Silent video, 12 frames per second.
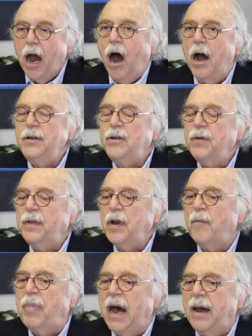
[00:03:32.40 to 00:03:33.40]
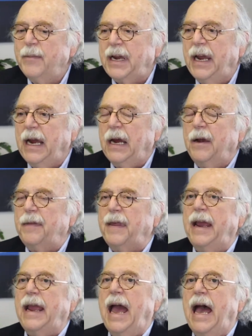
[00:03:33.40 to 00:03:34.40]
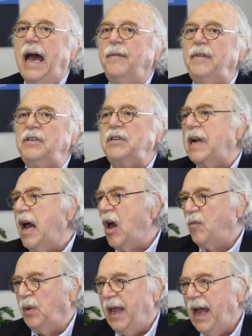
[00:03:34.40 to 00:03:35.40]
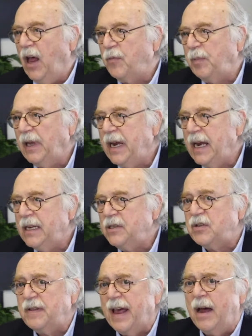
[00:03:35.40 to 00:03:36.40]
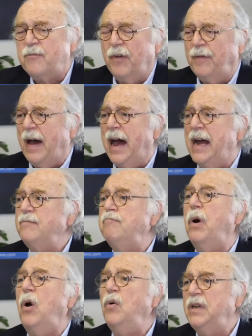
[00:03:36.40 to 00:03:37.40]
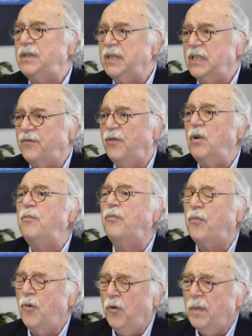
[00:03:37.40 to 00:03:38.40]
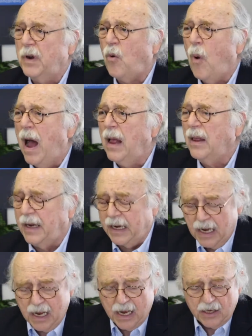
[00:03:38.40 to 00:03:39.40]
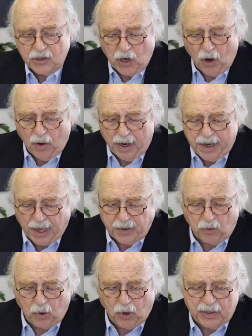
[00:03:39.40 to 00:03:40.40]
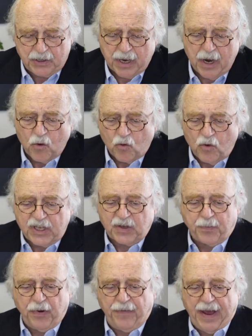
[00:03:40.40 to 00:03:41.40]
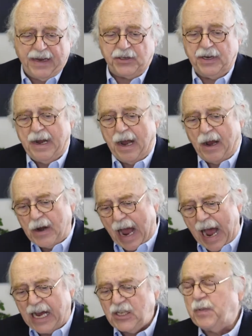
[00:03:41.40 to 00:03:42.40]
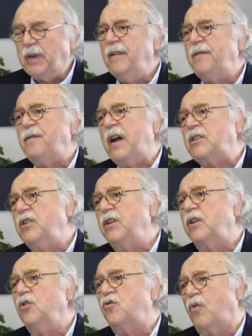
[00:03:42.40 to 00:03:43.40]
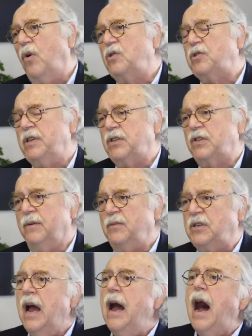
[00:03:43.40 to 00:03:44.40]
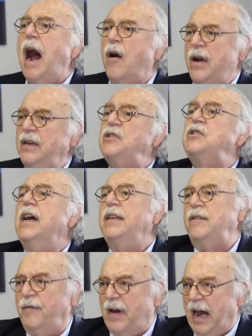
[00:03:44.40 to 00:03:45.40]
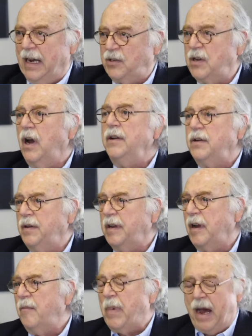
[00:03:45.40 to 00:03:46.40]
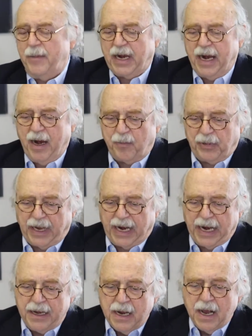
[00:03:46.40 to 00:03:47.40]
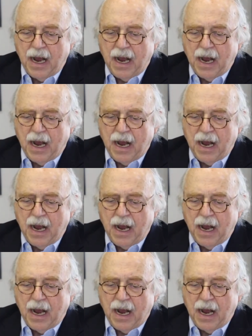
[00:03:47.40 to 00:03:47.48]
Under the Obamacare, they have these accountable health plans that provide bonuses for improvement of quality. So, in other words, risk prevention, hospital infection control systems are incentivized under the Obamacare plan.